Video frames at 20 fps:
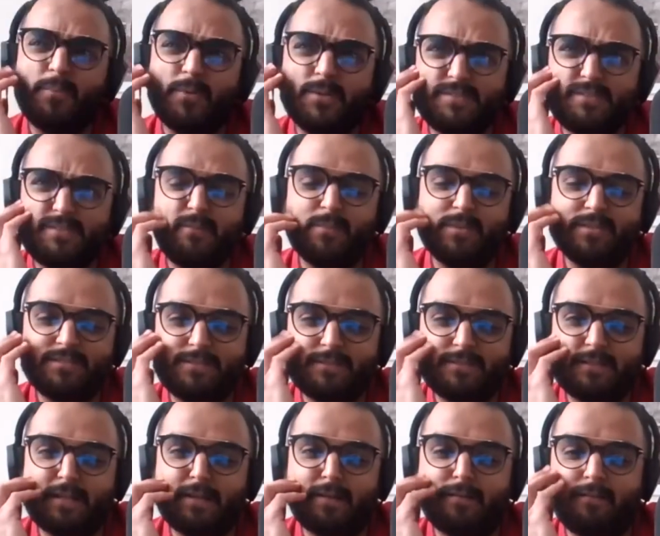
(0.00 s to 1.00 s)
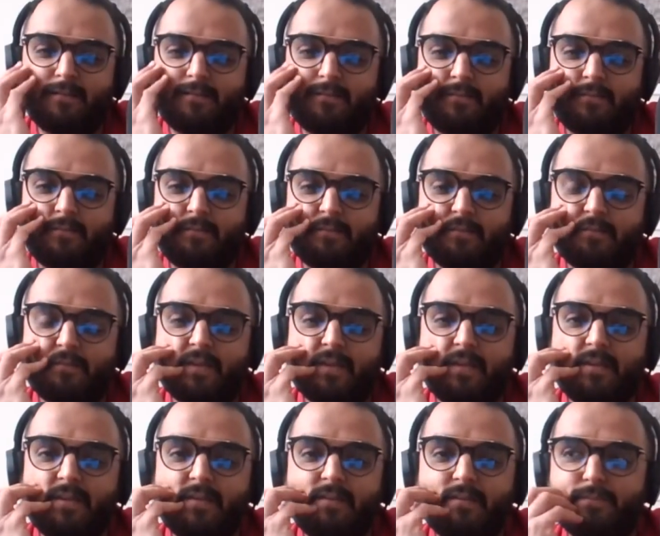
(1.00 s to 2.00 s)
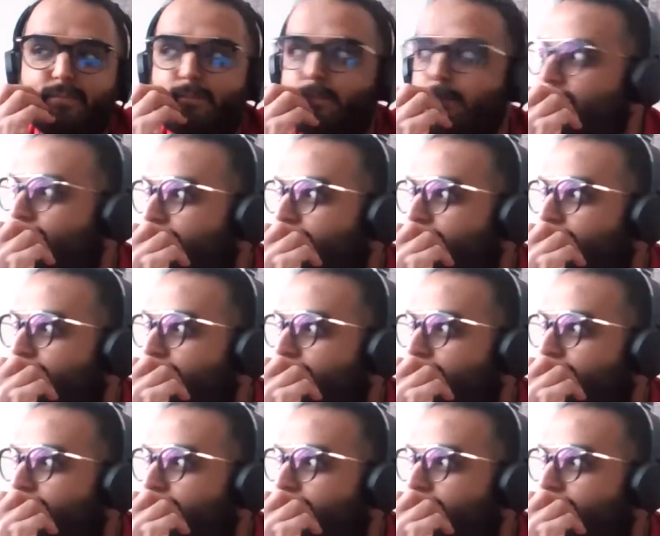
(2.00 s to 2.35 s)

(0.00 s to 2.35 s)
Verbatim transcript: personally miss the rain. We